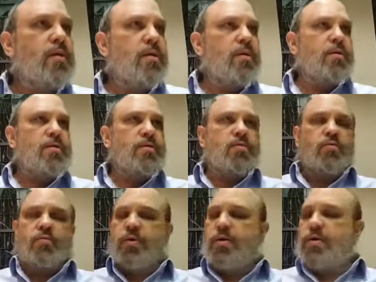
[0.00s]
uh, to
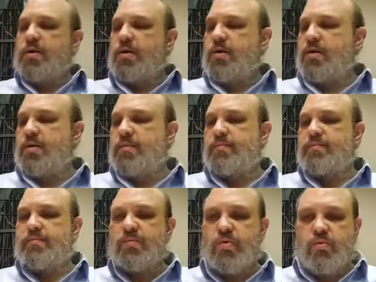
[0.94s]
be uh,
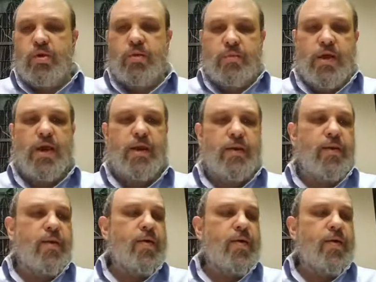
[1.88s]
to be a pain.